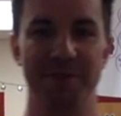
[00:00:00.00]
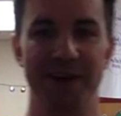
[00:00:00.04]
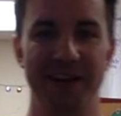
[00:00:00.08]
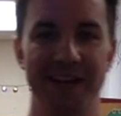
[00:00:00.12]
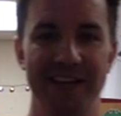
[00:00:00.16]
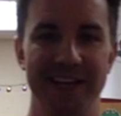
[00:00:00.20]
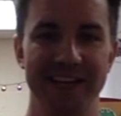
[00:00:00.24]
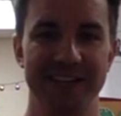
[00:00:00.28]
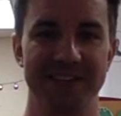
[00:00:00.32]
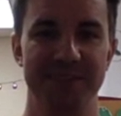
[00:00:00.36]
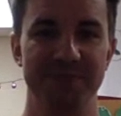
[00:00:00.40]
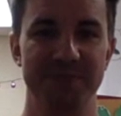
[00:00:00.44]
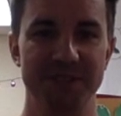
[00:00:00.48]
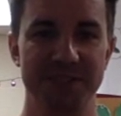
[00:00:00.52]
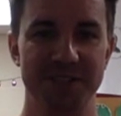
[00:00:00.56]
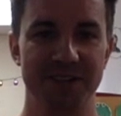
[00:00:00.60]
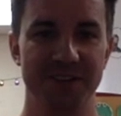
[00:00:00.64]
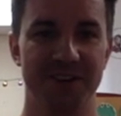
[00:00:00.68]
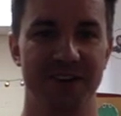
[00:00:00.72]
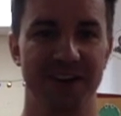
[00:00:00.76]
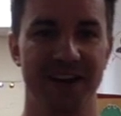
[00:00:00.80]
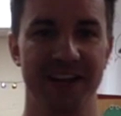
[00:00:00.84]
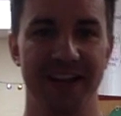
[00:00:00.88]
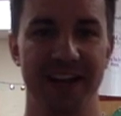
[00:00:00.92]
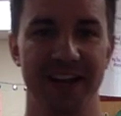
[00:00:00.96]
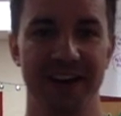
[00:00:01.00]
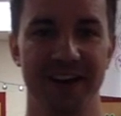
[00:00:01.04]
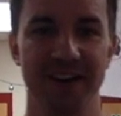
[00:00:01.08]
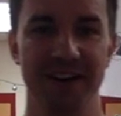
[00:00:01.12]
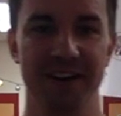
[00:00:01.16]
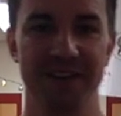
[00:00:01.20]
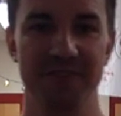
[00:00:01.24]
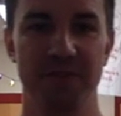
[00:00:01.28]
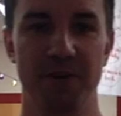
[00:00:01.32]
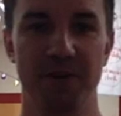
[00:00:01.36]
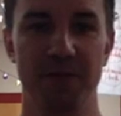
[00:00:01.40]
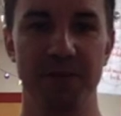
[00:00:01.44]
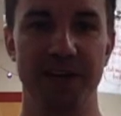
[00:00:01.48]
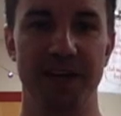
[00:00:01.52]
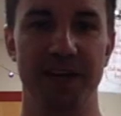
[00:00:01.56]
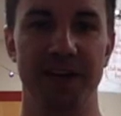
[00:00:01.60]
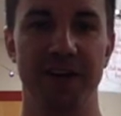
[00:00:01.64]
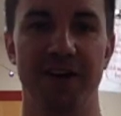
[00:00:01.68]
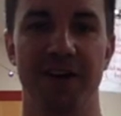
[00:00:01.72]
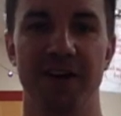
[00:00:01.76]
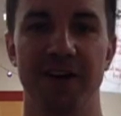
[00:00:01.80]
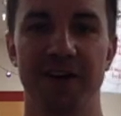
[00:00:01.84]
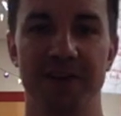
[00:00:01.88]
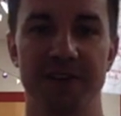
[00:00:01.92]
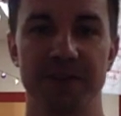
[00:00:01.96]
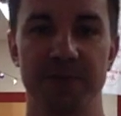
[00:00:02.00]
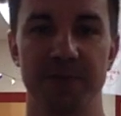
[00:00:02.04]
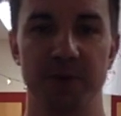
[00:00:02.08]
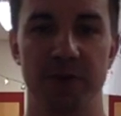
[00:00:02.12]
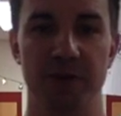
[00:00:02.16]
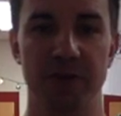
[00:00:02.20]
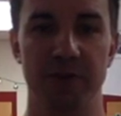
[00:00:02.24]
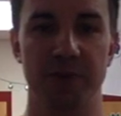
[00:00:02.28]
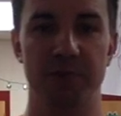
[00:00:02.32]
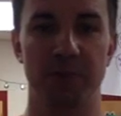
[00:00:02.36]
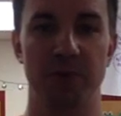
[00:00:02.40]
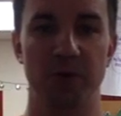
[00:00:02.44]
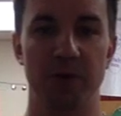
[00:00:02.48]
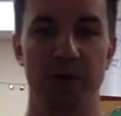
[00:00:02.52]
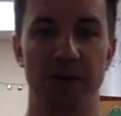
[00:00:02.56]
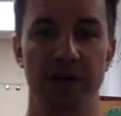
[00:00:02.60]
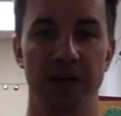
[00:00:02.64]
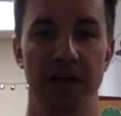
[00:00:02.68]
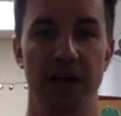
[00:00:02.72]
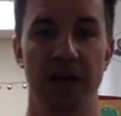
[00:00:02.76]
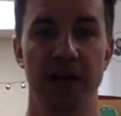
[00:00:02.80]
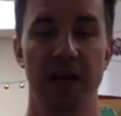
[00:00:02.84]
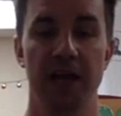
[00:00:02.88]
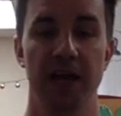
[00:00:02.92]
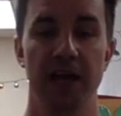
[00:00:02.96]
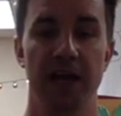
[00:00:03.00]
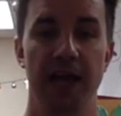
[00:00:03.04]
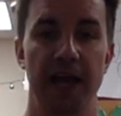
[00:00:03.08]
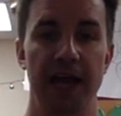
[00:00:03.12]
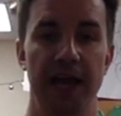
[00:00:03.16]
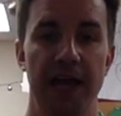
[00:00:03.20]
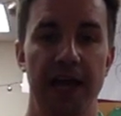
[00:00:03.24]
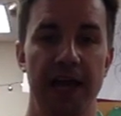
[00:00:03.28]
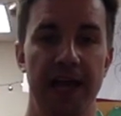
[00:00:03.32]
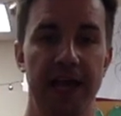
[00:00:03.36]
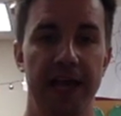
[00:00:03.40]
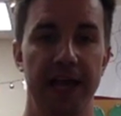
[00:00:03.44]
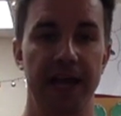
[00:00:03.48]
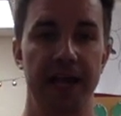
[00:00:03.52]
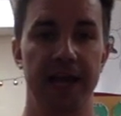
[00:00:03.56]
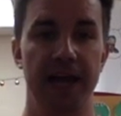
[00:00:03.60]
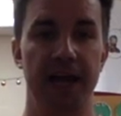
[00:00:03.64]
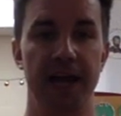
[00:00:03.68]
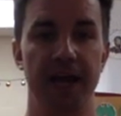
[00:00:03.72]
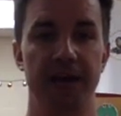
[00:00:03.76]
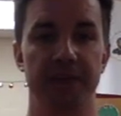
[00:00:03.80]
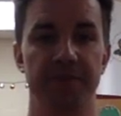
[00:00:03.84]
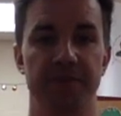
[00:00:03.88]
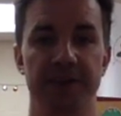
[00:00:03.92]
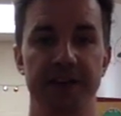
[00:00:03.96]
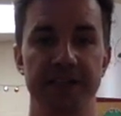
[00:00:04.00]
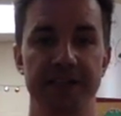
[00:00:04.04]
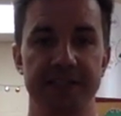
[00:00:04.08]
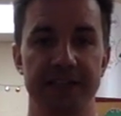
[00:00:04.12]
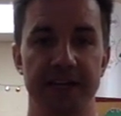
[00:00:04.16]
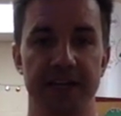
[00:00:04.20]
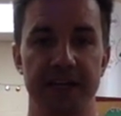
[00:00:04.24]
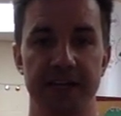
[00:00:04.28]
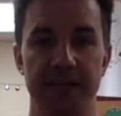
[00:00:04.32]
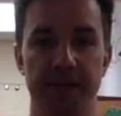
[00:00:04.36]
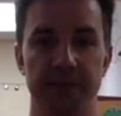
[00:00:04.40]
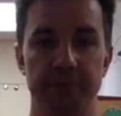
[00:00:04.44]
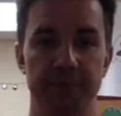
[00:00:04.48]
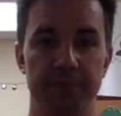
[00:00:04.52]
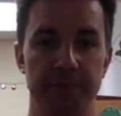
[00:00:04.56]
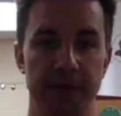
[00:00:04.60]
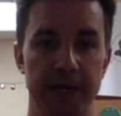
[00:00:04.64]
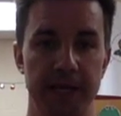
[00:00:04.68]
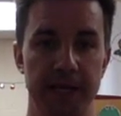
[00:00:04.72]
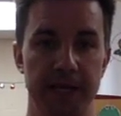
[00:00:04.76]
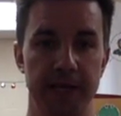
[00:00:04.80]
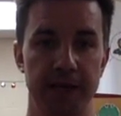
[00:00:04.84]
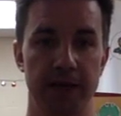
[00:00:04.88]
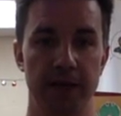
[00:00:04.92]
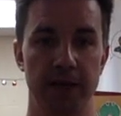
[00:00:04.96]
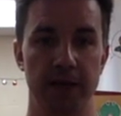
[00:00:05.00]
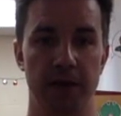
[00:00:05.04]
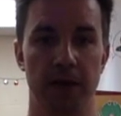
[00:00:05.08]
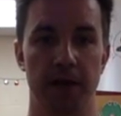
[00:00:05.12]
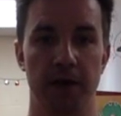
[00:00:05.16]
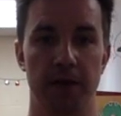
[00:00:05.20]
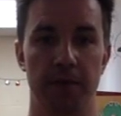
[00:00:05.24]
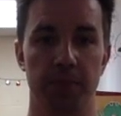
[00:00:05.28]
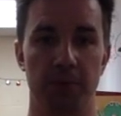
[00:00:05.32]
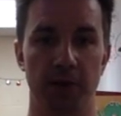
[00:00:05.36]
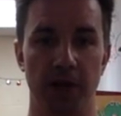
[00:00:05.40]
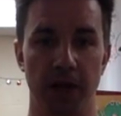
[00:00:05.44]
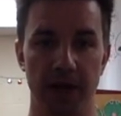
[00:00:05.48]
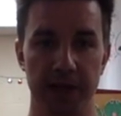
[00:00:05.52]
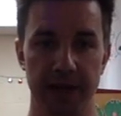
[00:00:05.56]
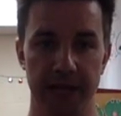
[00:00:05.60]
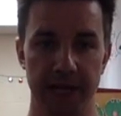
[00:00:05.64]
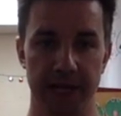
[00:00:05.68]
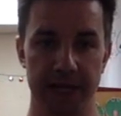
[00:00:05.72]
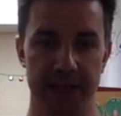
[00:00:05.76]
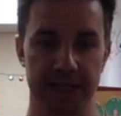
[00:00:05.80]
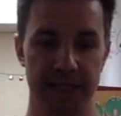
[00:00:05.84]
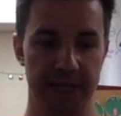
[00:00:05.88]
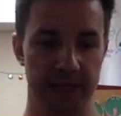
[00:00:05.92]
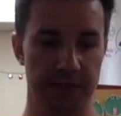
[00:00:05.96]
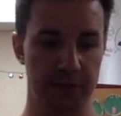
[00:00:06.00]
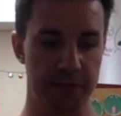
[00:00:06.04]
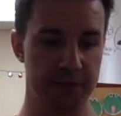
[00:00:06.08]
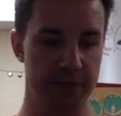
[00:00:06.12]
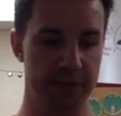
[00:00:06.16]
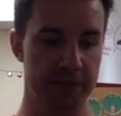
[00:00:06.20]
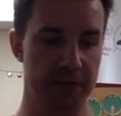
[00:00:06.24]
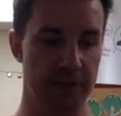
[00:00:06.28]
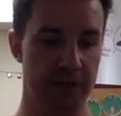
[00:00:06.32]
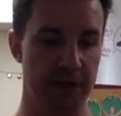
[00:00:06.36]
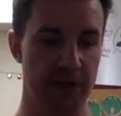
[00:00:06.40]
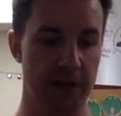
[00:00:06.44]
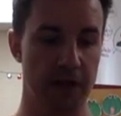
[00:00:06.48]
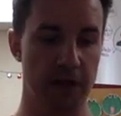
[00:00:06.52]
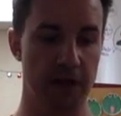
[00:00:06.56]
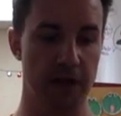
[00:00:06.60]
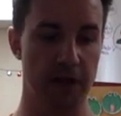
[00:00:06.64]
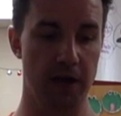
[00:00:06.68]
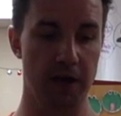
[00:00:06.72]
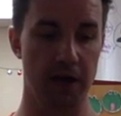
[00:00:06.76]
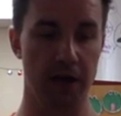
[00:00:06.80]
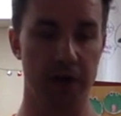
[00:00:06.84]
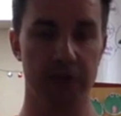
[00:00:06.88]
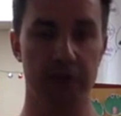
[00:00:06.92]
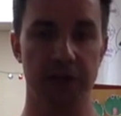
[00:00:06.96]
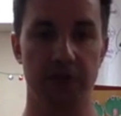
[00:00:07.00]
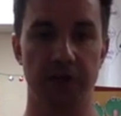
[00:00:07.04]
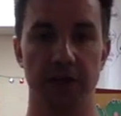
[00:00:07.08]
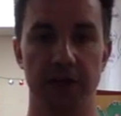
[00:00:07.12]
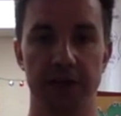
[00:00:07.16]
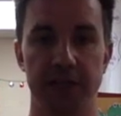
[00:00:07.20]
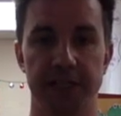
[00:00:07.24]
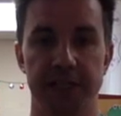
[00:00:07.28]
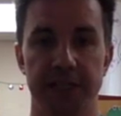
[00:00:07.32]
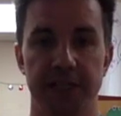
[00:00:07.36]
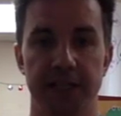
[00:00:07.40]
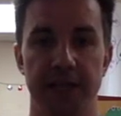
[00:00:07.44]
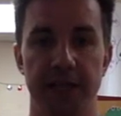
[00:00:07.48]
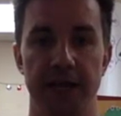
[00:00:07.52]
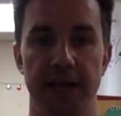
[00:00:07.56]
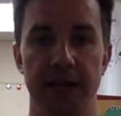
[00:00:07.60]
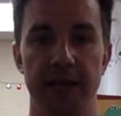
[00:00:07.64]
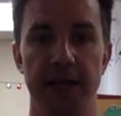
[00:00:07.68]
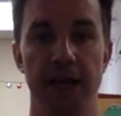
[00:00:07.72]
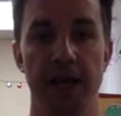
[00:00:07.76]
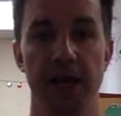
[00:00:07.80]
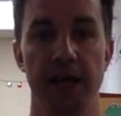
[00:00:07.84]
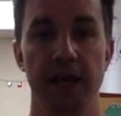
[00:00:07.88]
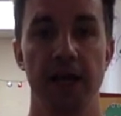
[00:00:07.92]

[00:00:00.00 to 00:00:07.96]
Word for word: everybody. It's Mr. Greg here from the Kindergarten Smorgasboard, and I'm very excited to be uh, blogging at the Elementary Entourage today.